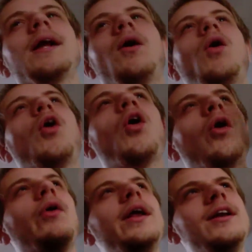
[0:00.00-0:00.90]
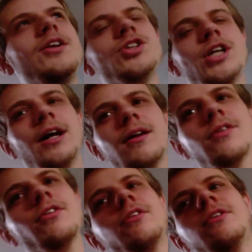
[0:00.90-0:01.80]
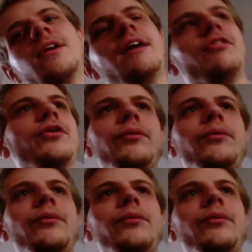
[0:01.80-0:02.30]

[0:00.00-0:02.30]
and orange colours, left to